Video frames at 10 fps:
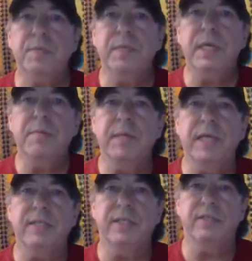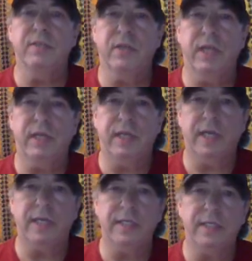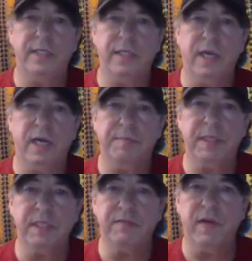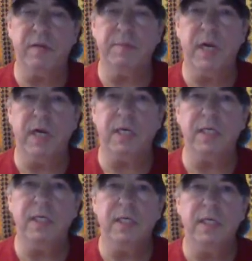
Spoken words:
become less central as its economy has fallen behind